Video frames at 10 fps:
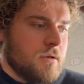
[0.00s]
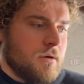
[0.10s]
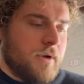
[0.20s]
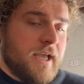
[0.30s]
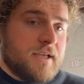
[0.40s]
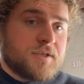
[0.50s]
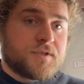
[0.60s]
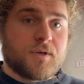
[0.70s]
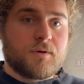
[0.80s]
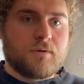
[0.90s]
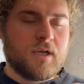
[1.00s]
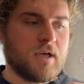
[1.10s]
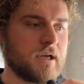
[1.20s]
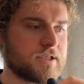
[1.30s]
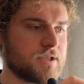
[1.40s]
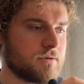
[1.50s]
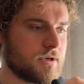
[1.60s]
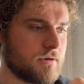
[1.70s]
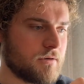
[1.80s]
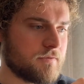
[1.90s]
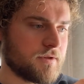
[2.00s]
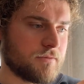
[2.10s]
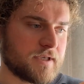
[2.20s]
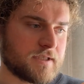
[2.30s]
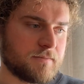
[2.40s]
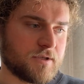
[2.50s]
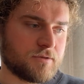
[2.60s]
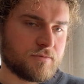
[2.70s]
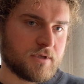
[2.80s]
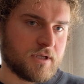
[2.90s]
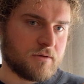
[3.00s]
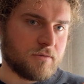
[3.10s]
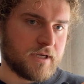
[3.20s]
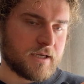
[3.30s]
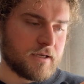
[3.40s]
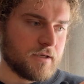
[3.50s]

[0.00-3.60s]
Okay, so I just wanted to go over the recipes really quick.